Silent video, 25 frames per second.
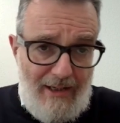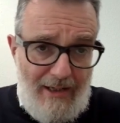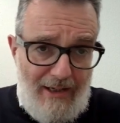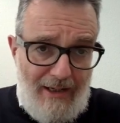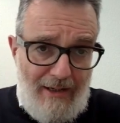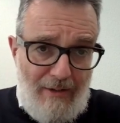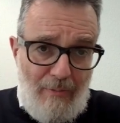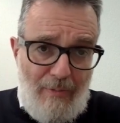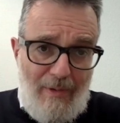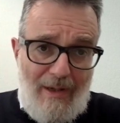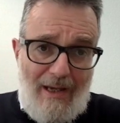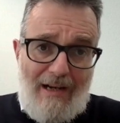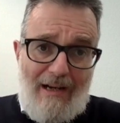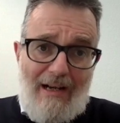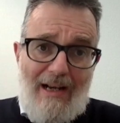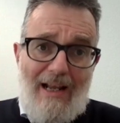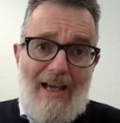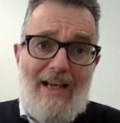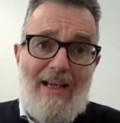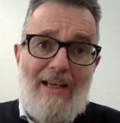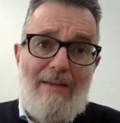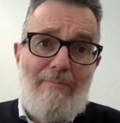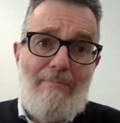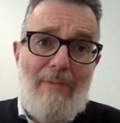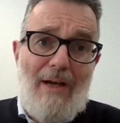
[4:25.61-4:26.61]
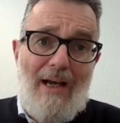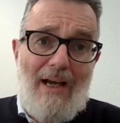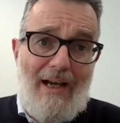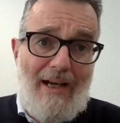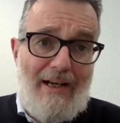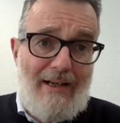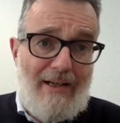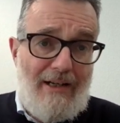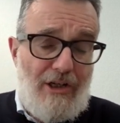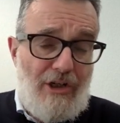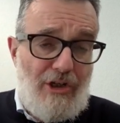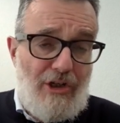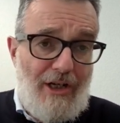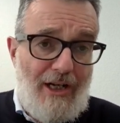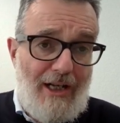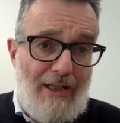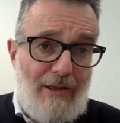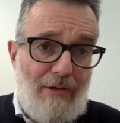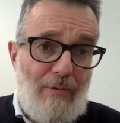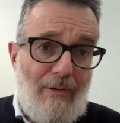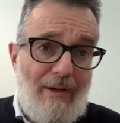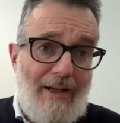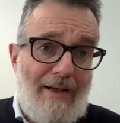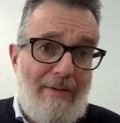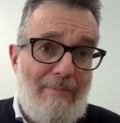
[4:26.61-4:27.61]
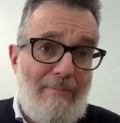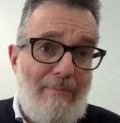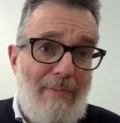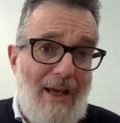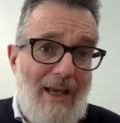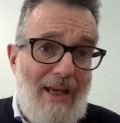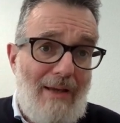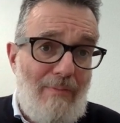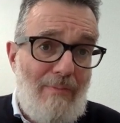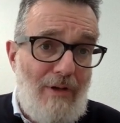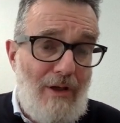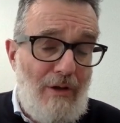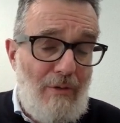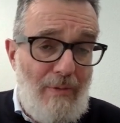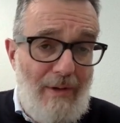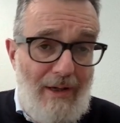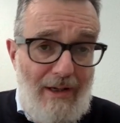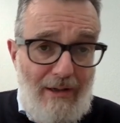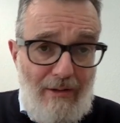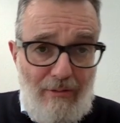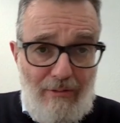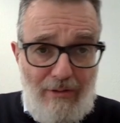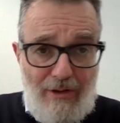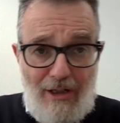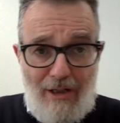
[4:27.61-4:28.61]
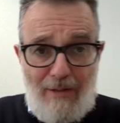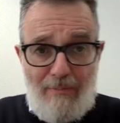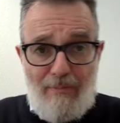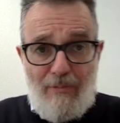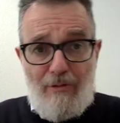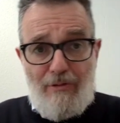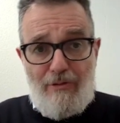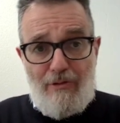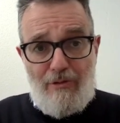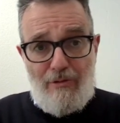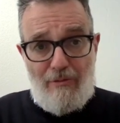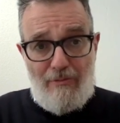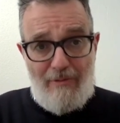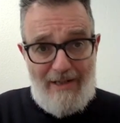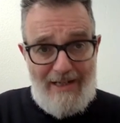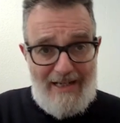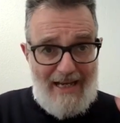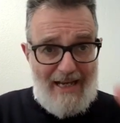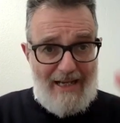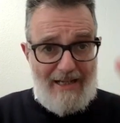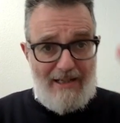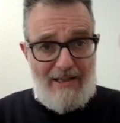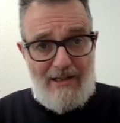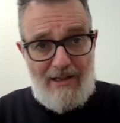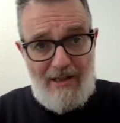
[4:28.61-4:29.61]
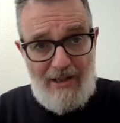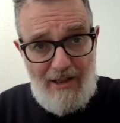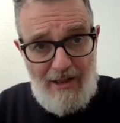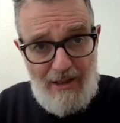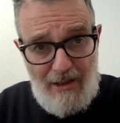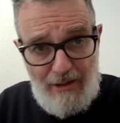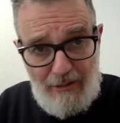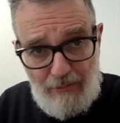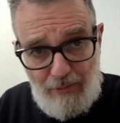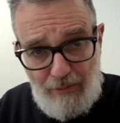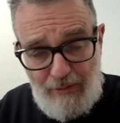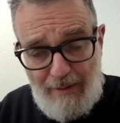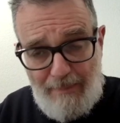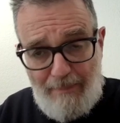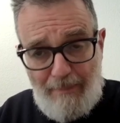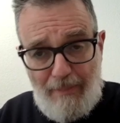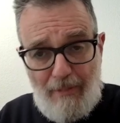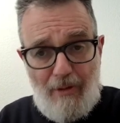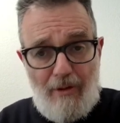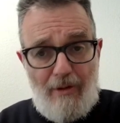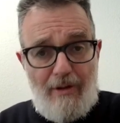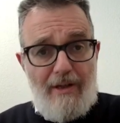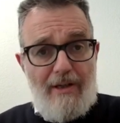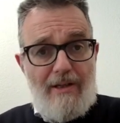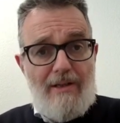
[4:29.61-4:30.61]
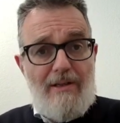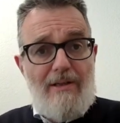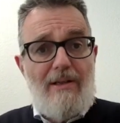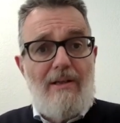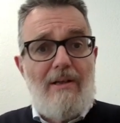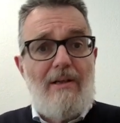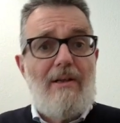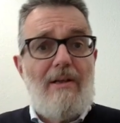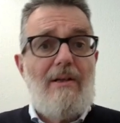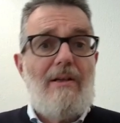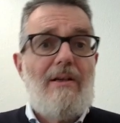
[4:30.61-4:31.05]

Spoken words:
we are lagging behind the schedule, and maybe we are not able to get to the point